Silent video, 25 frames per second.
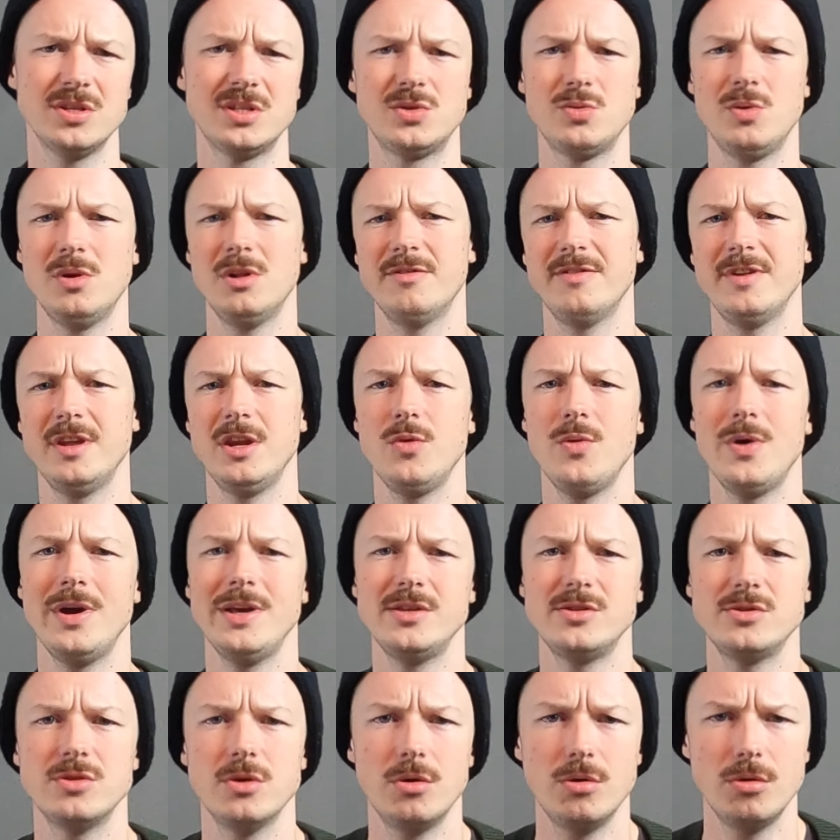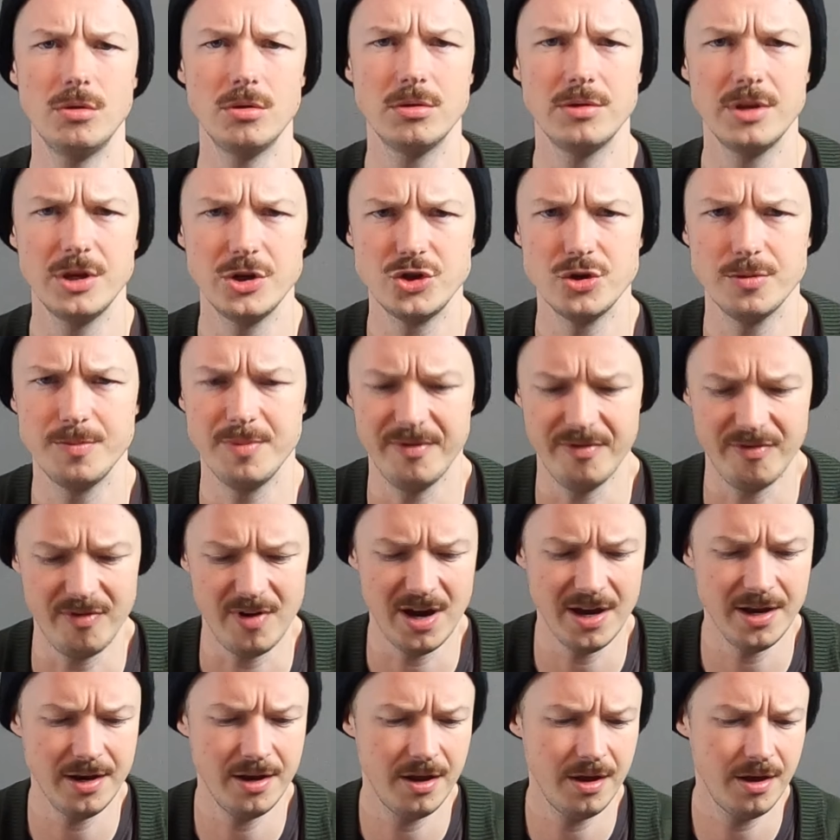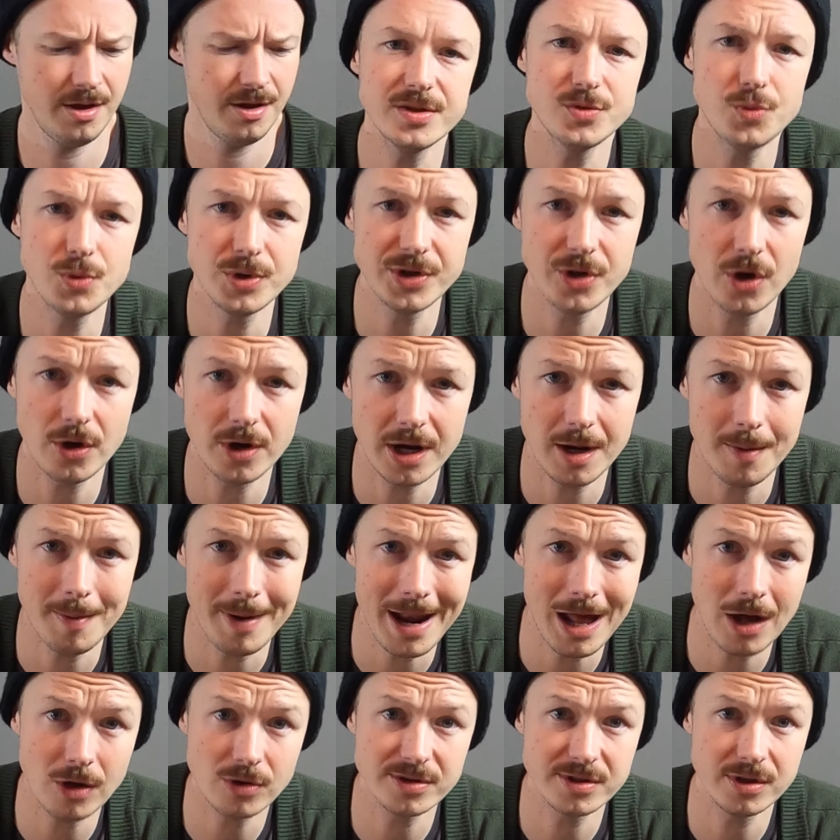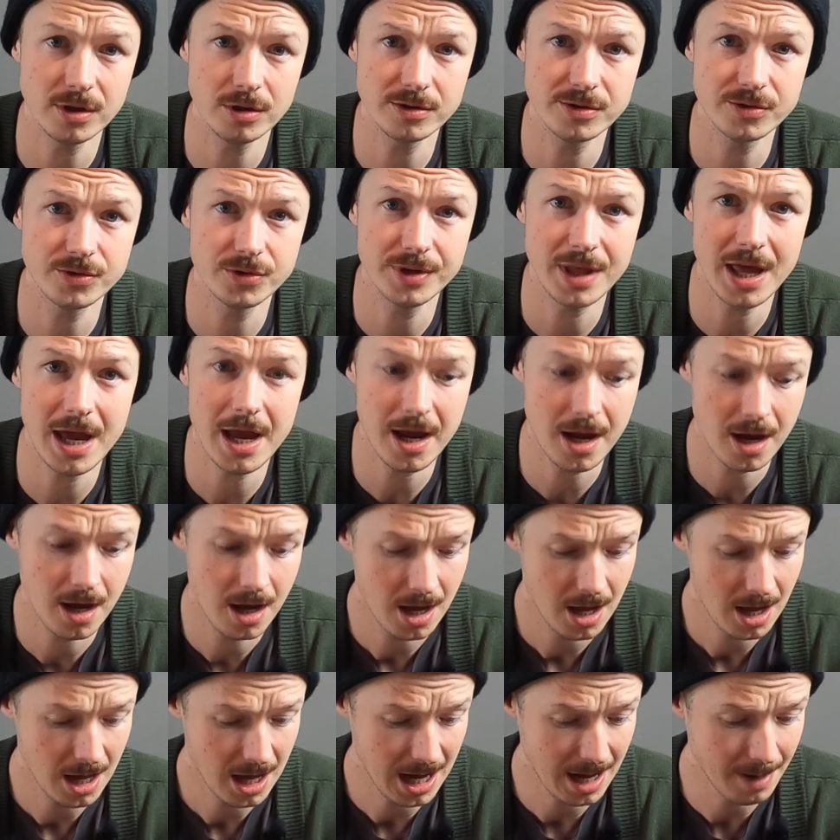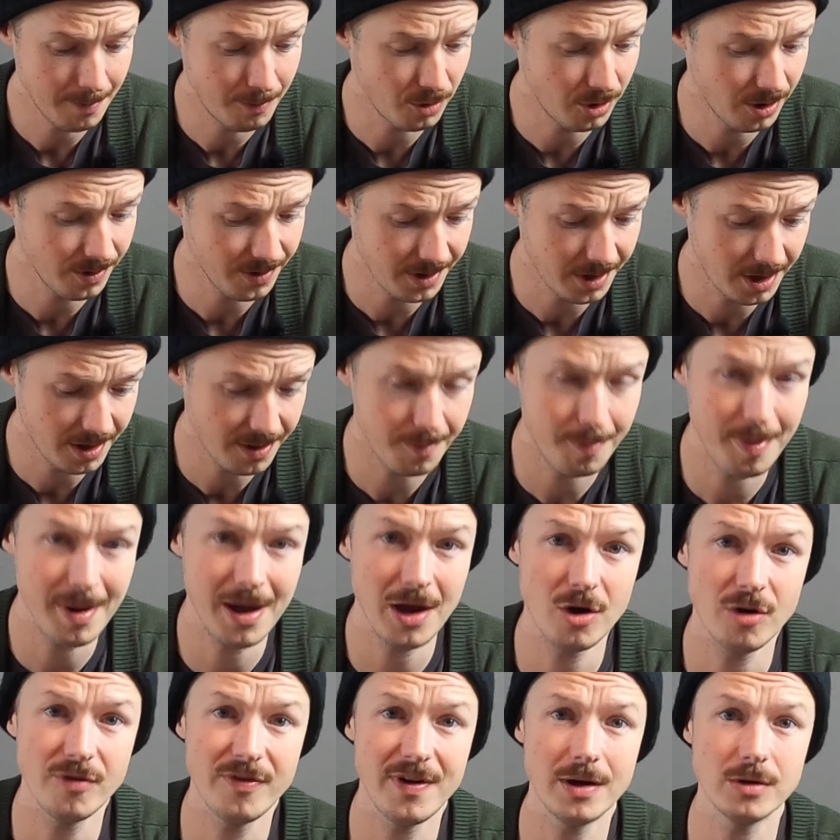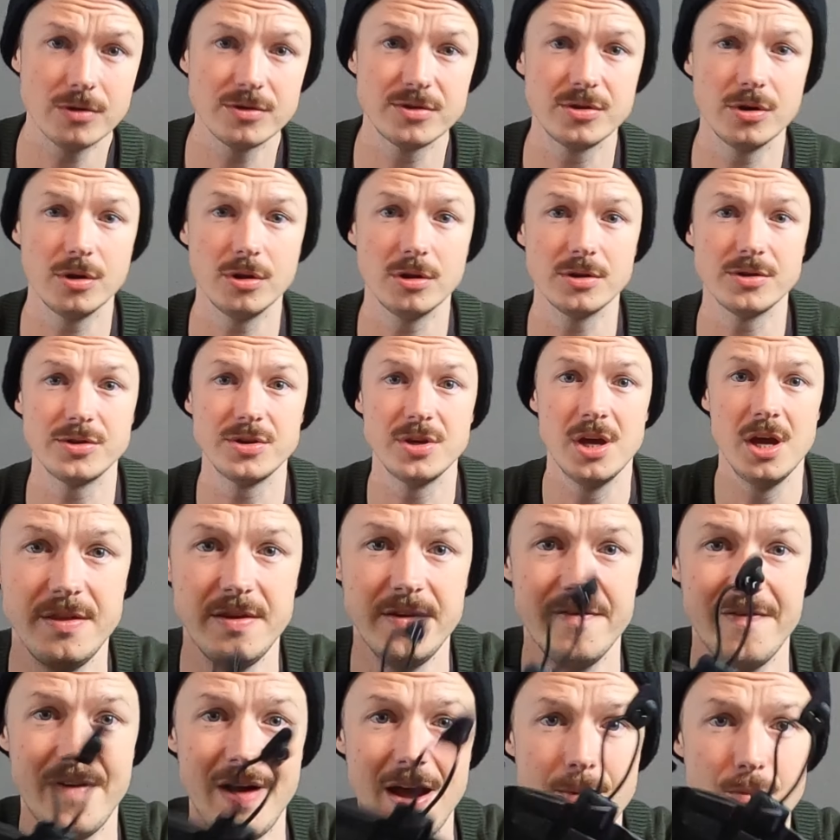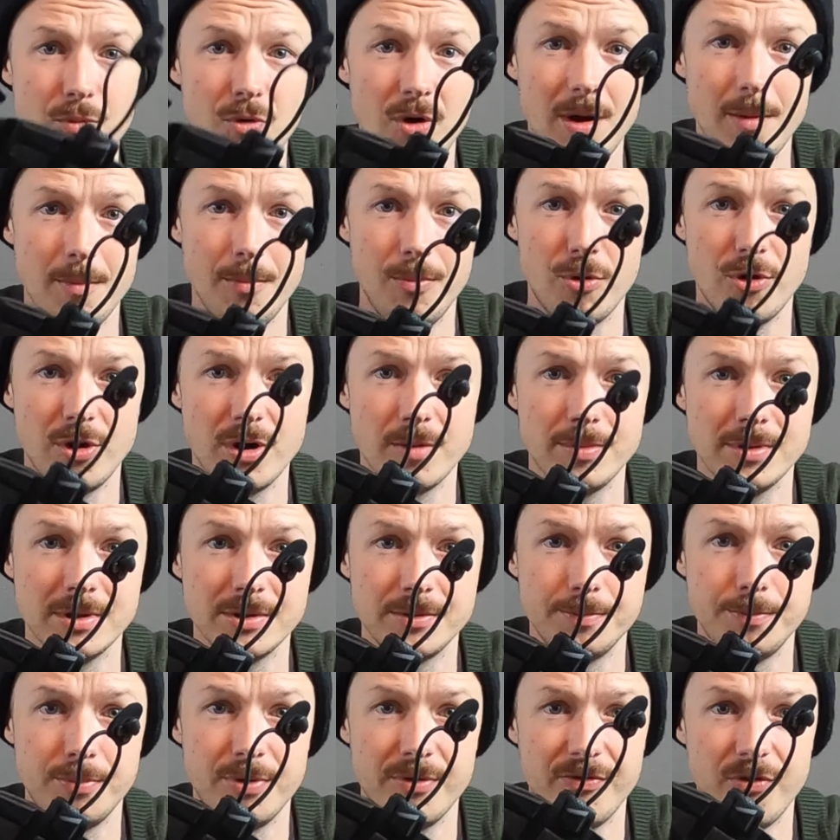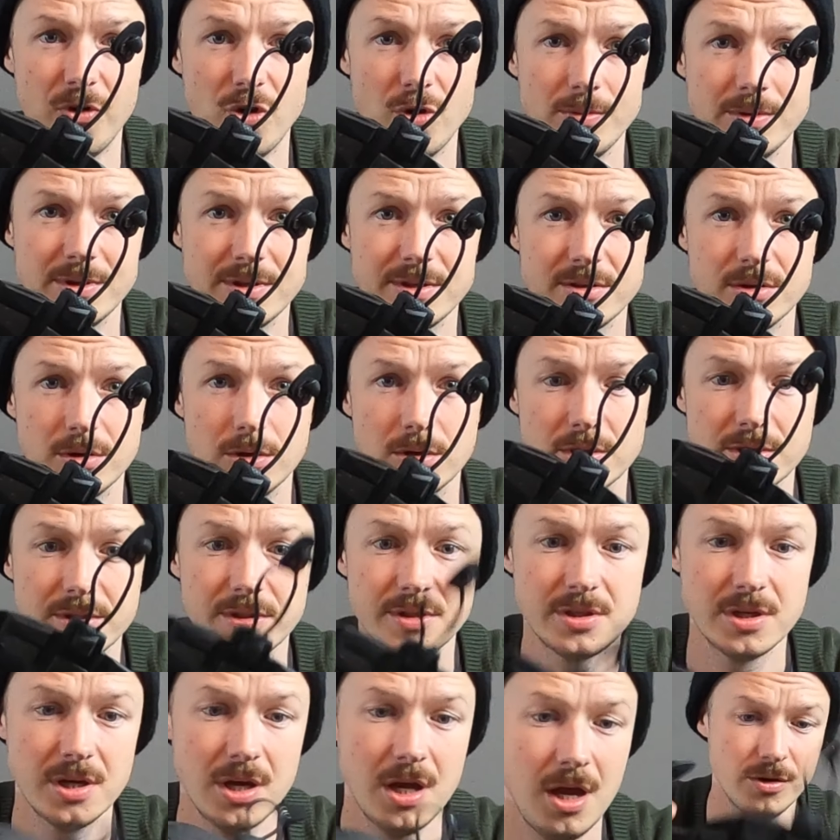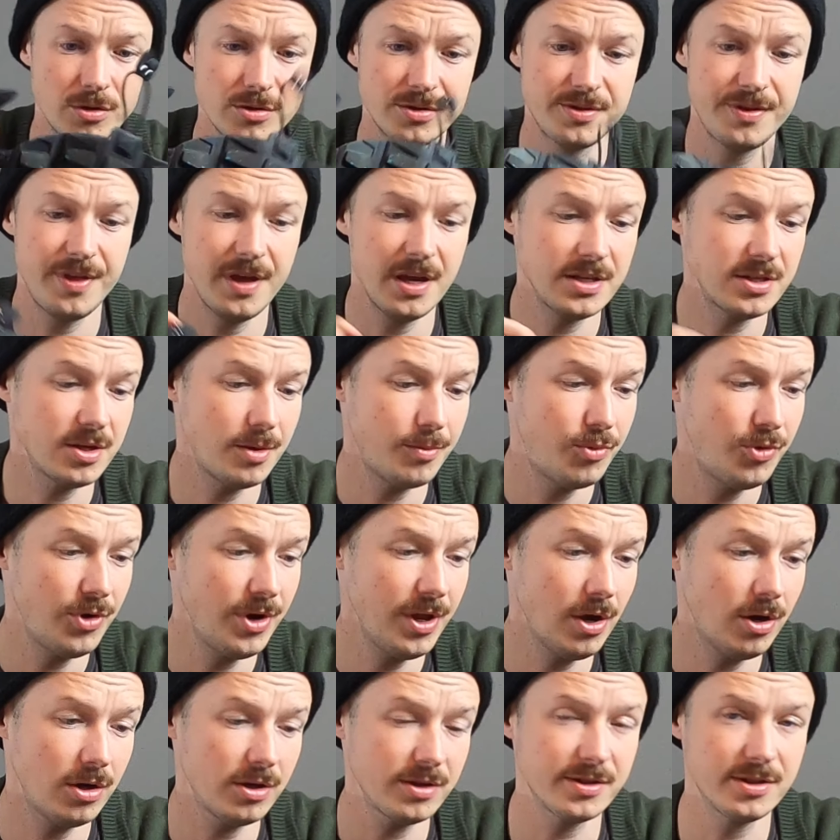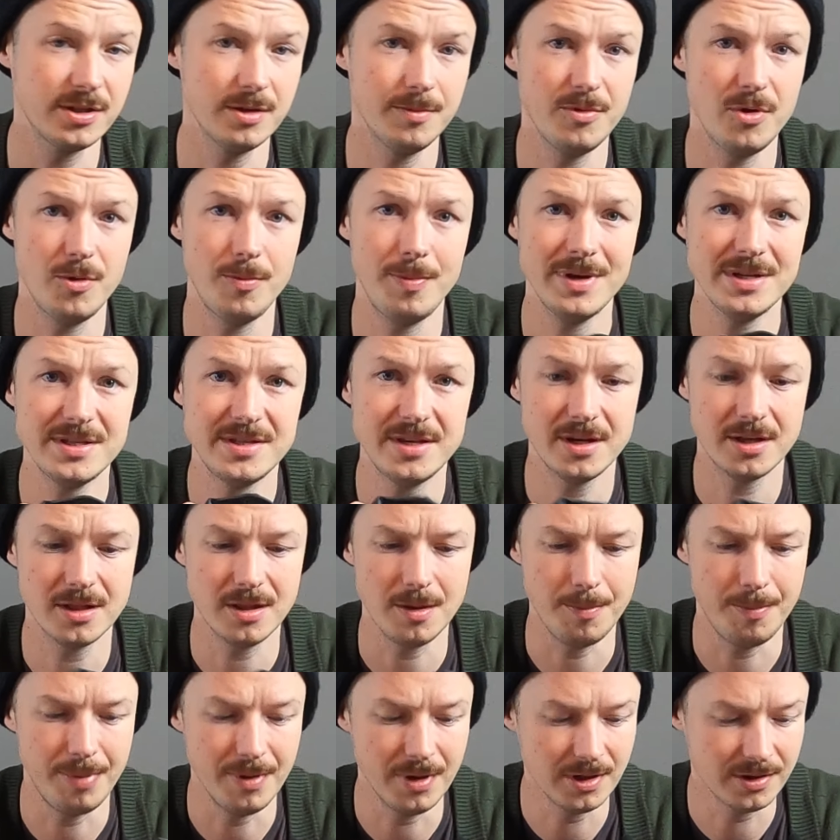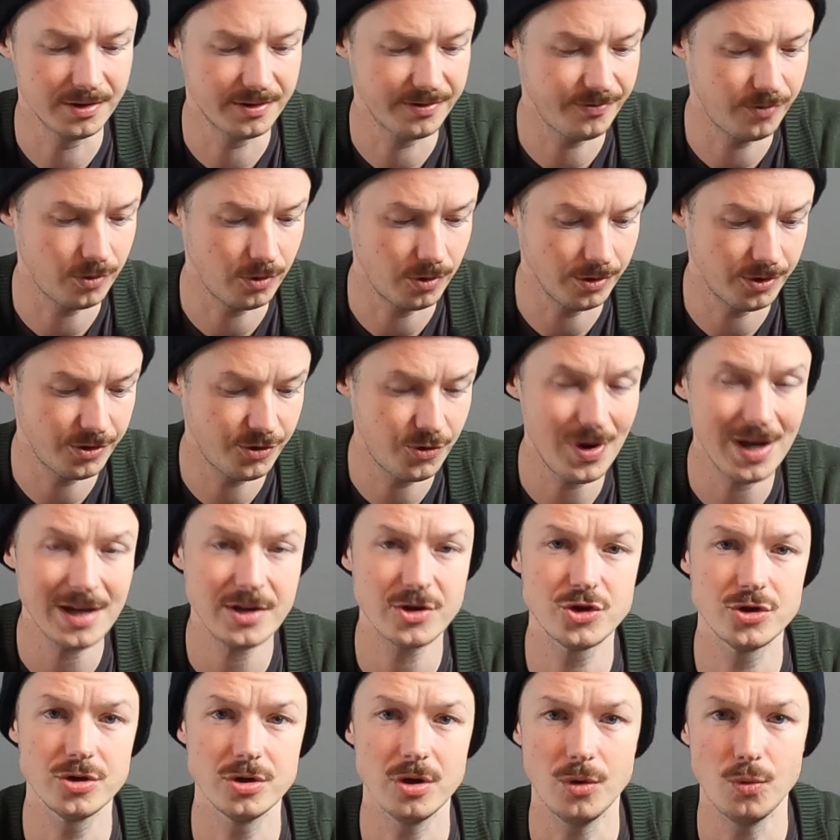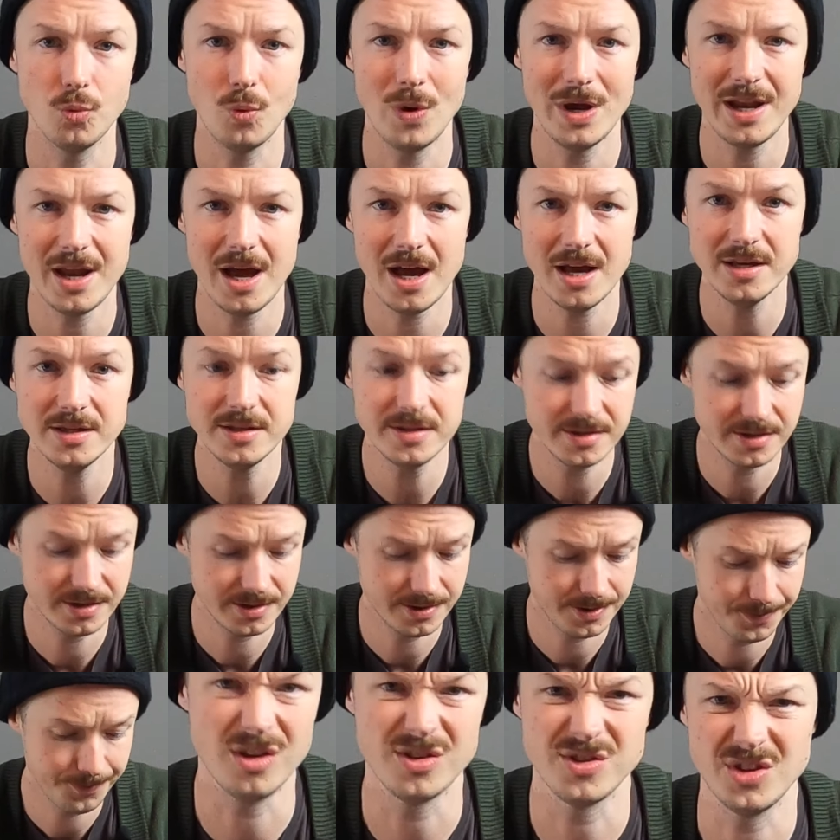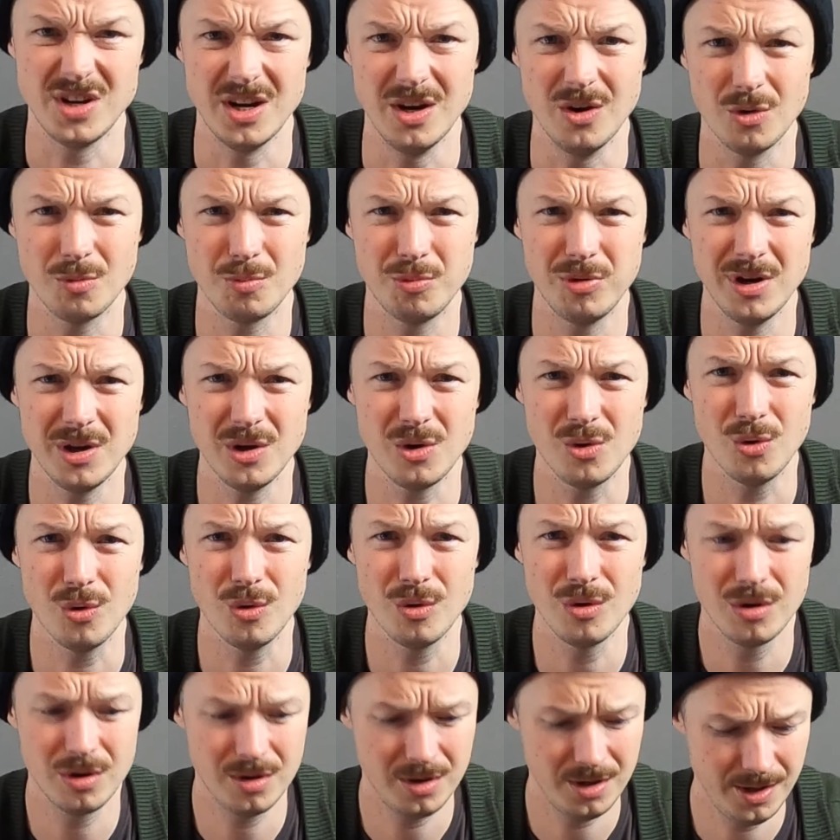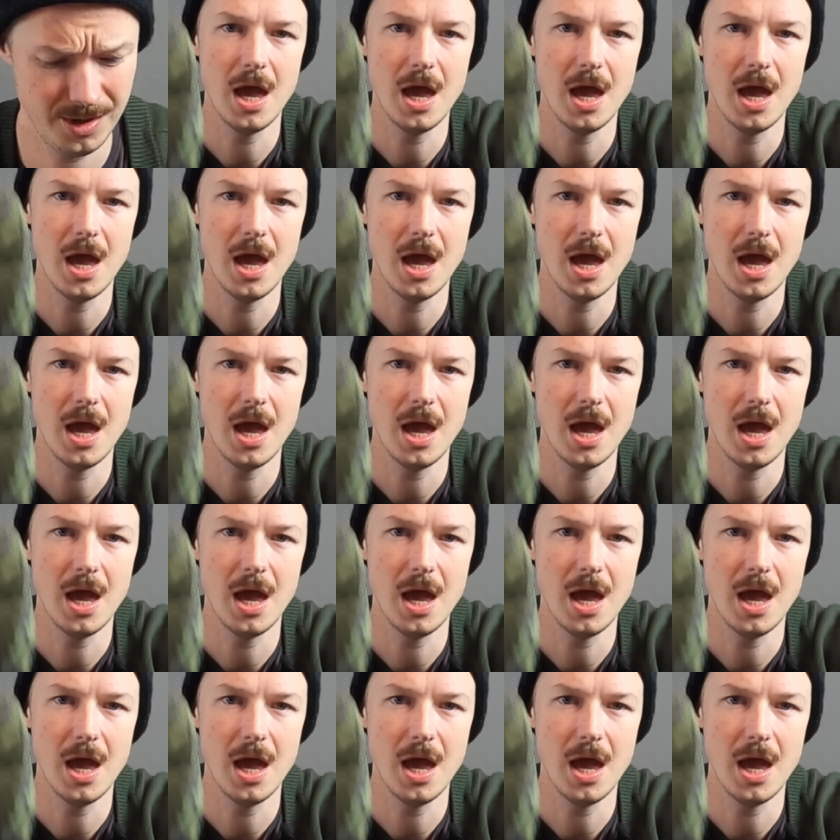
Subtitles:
US 12 anyway, so that should be fine. Since we're talking about outsoles today, I brought another pair of outsoles, the Vibram portable performance soles. Those things are pretty awesome. They're basically built for traction on wet ice. Also, they look pretty cool.